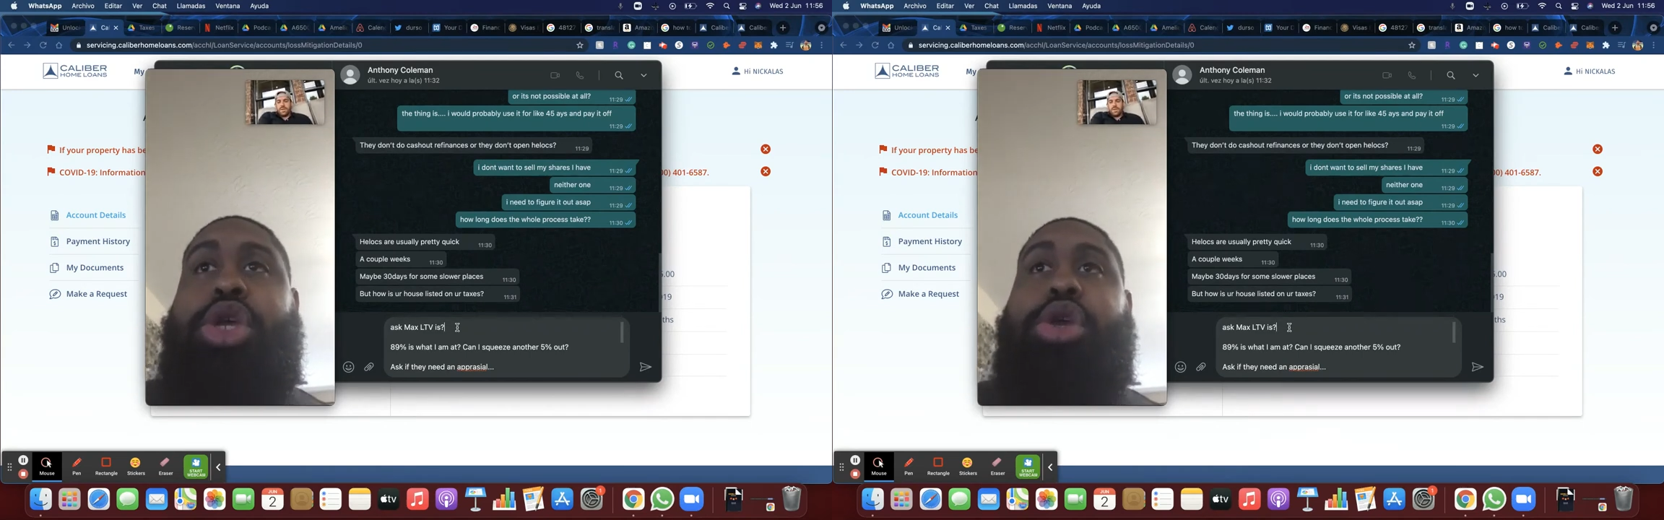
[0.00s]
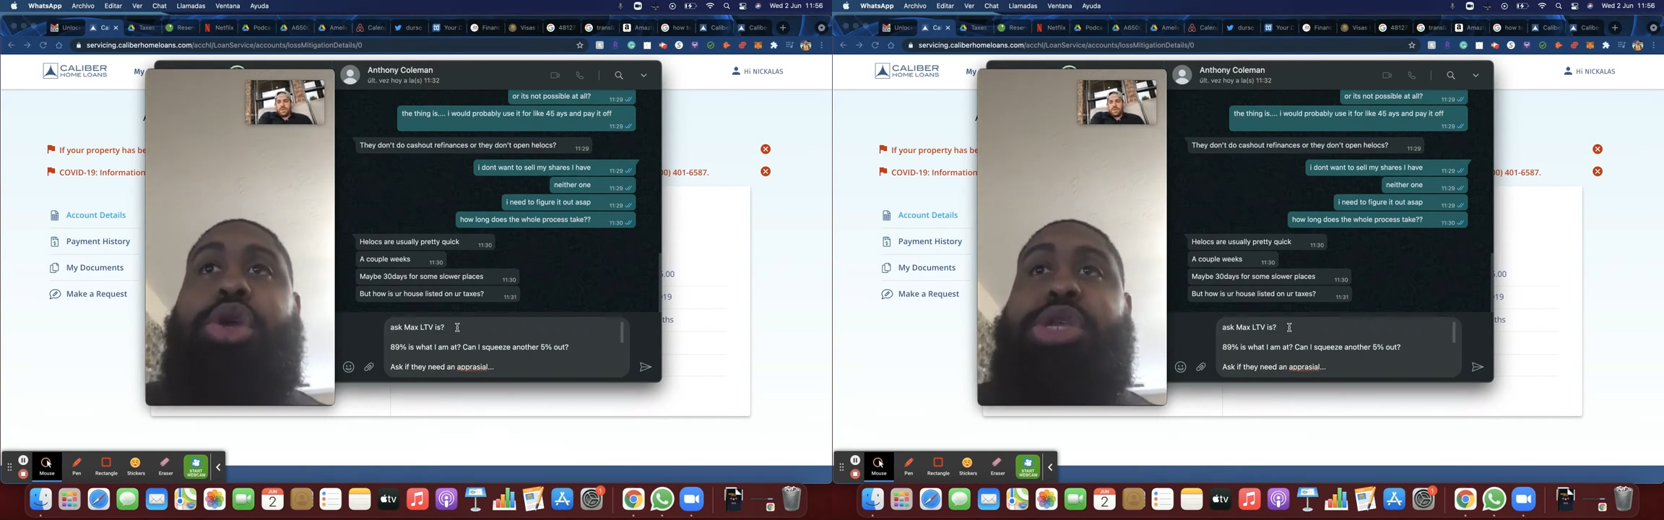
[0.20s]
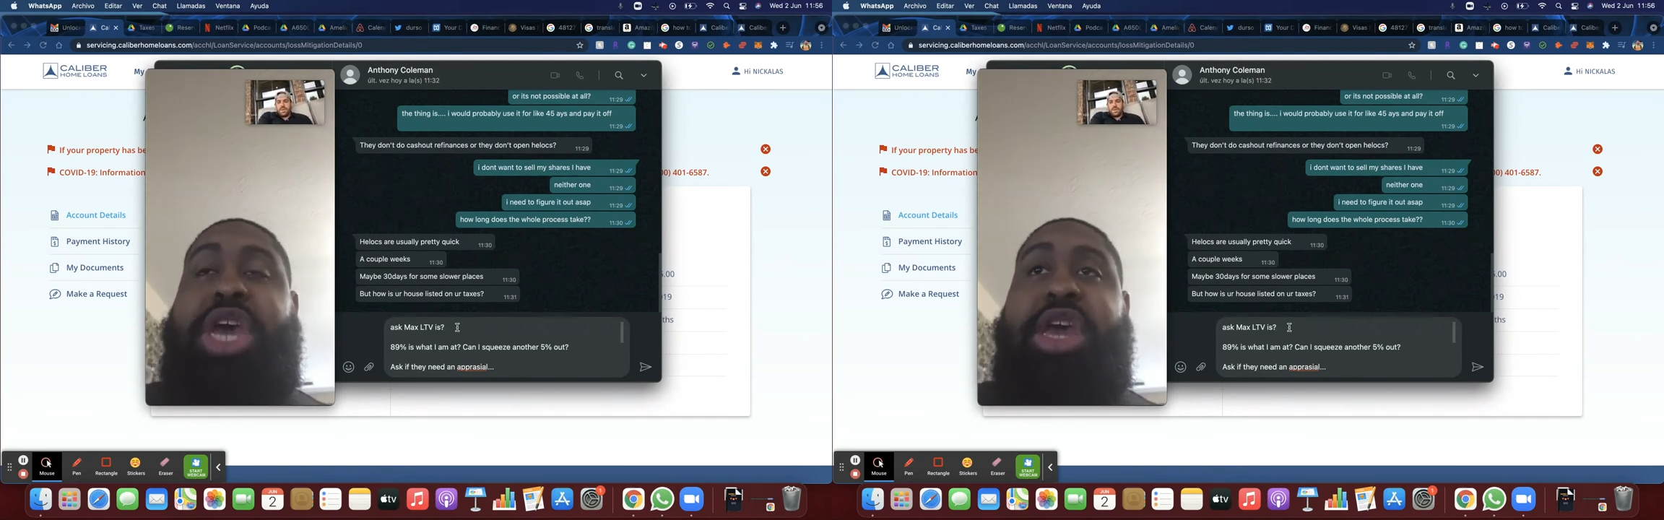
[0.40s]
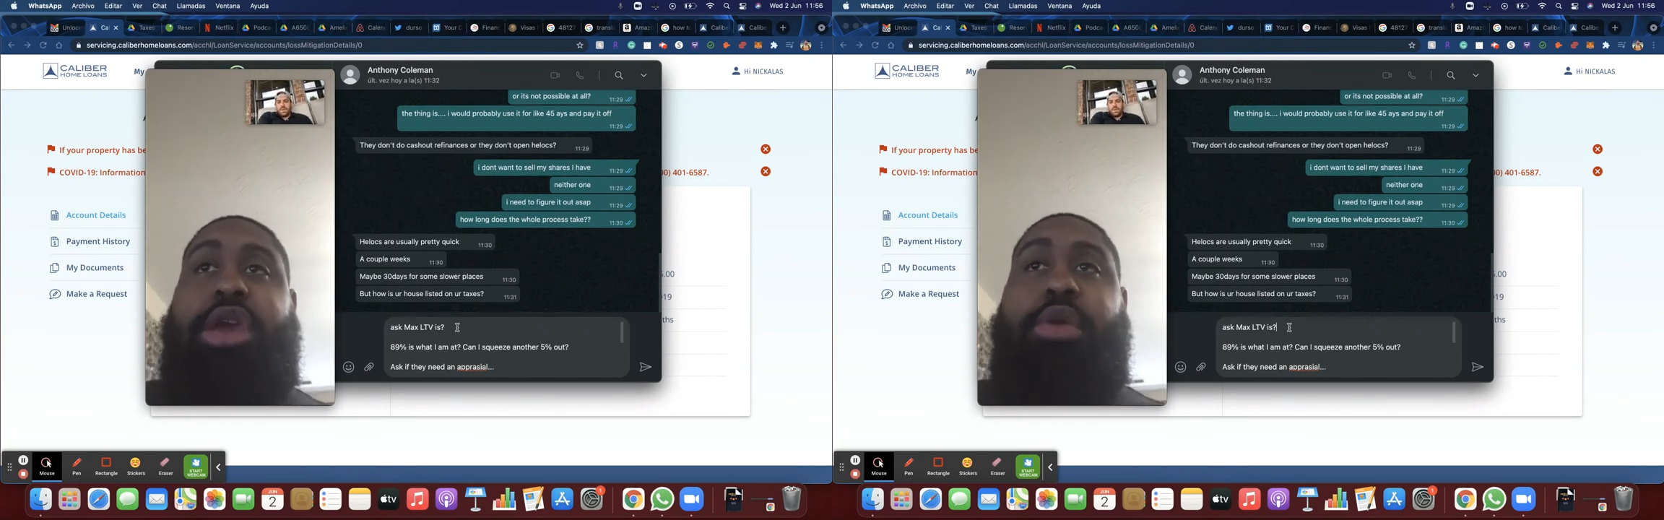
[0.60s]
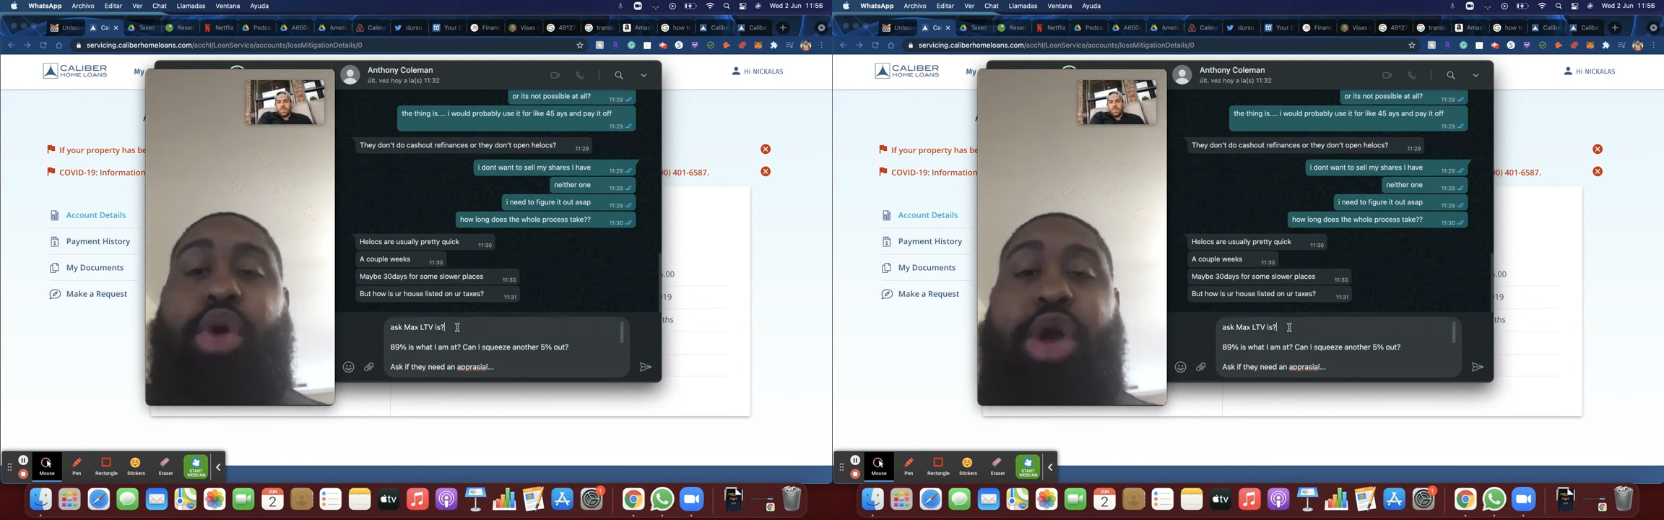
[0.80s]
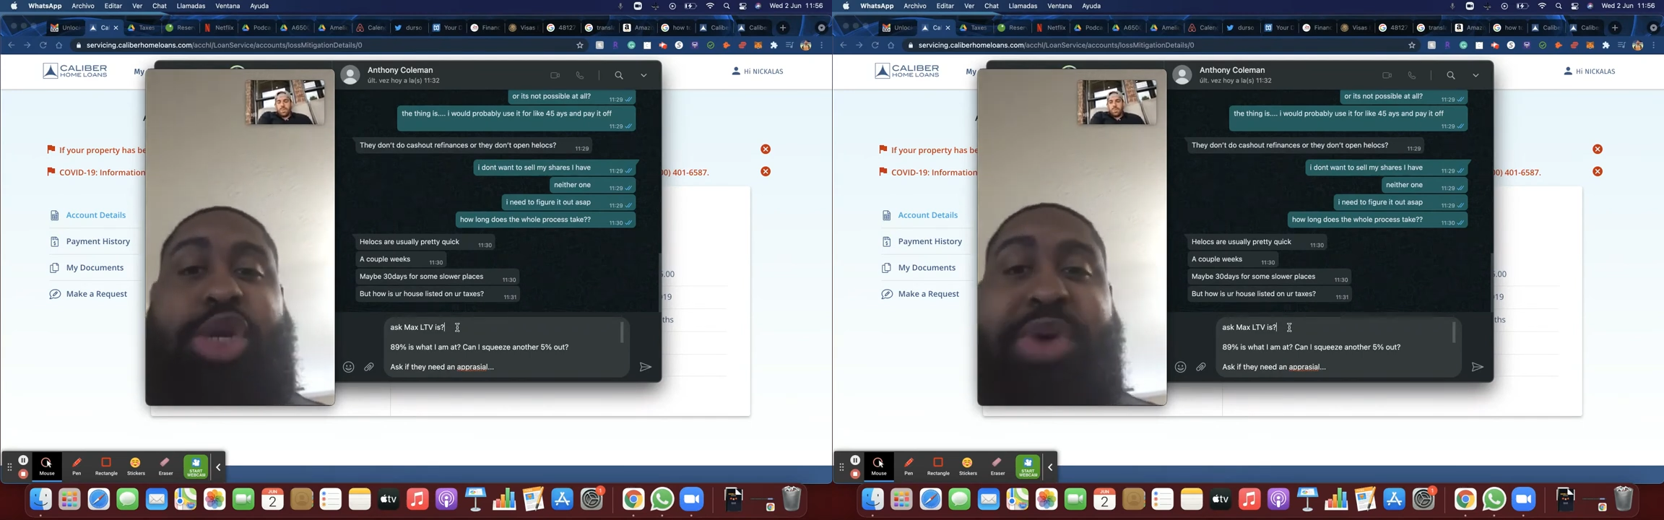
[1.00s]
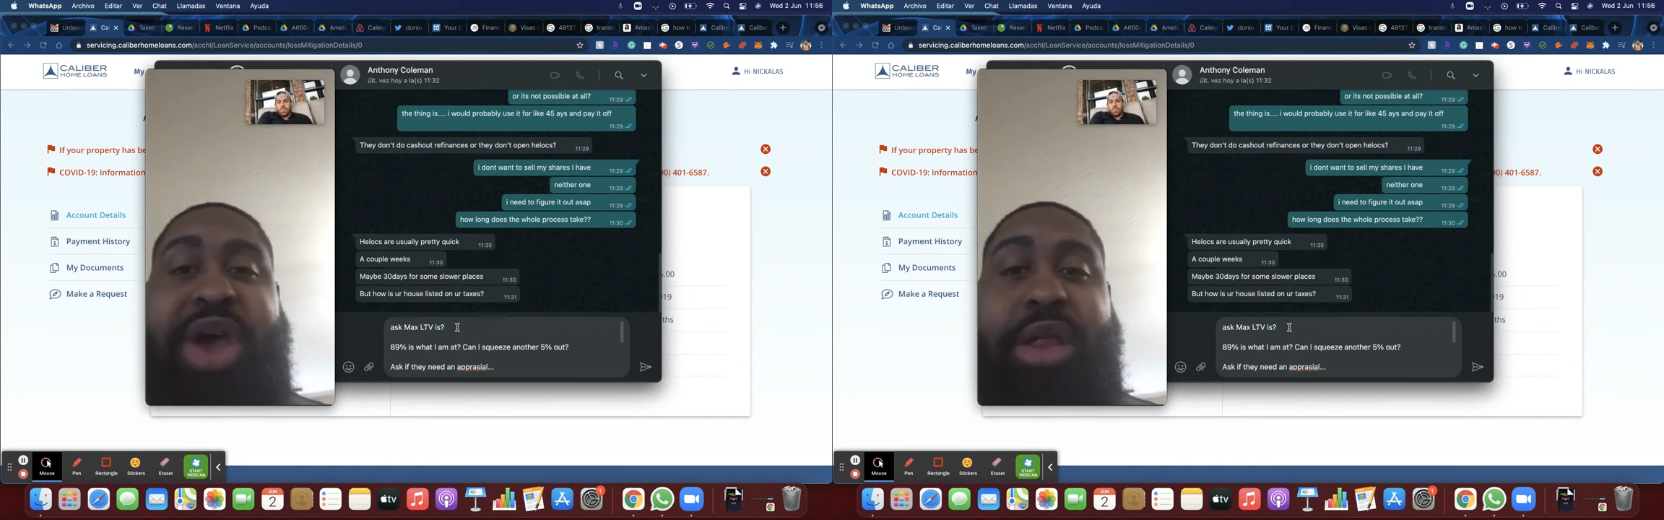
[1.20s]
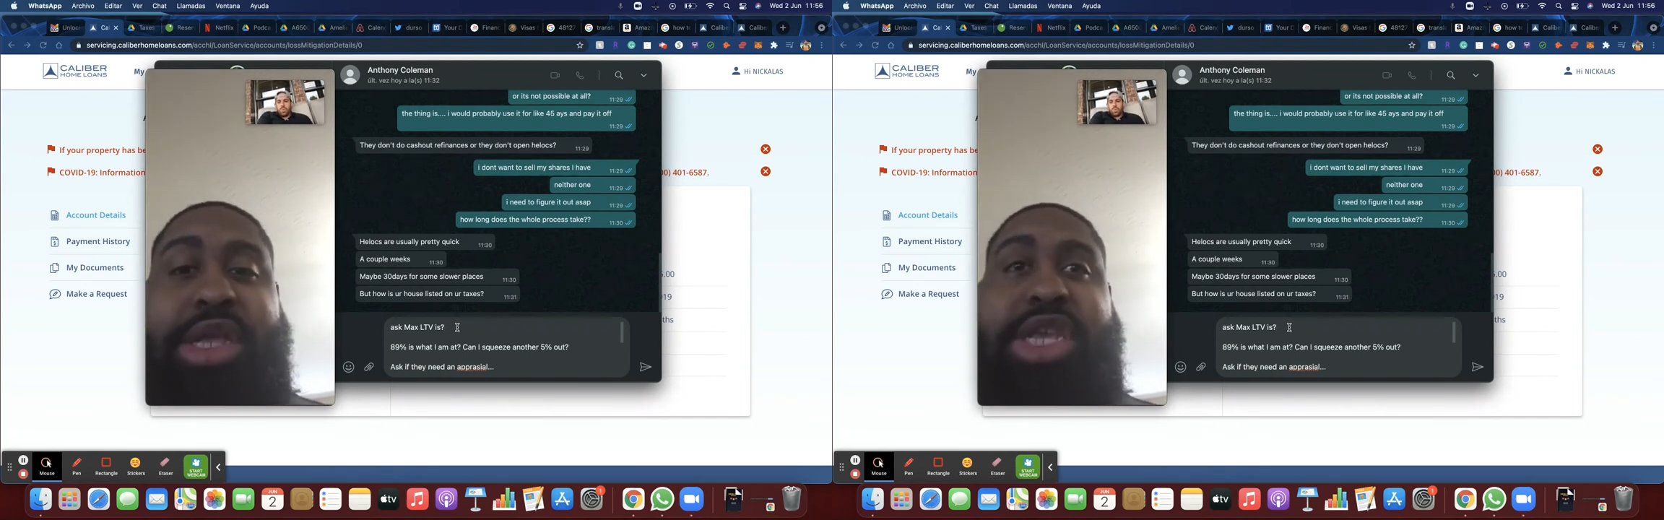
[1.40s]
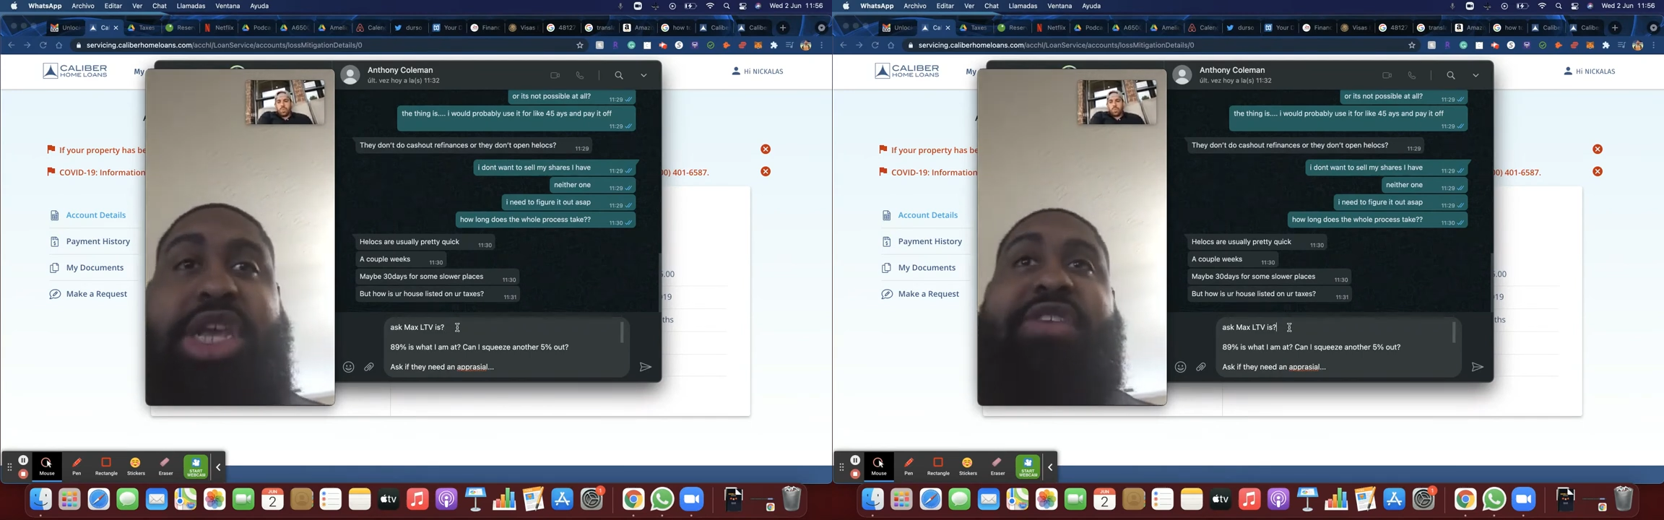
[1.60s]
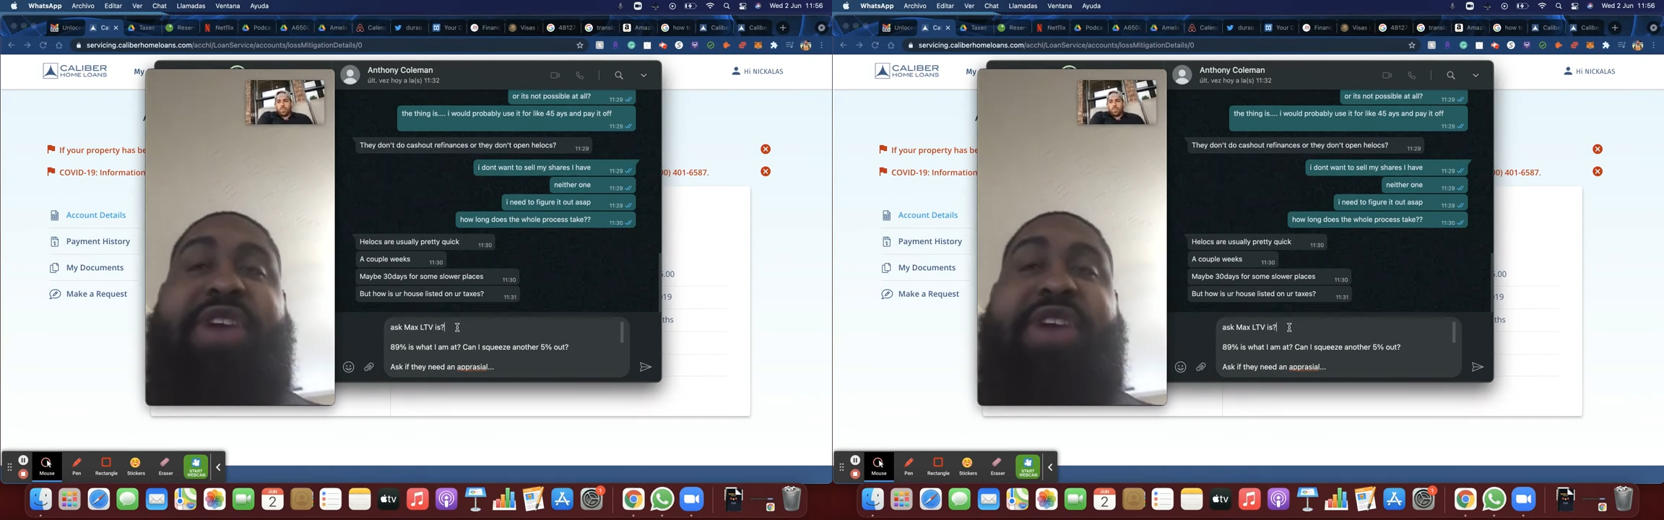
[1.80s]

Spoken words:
So you take your mortgage balance and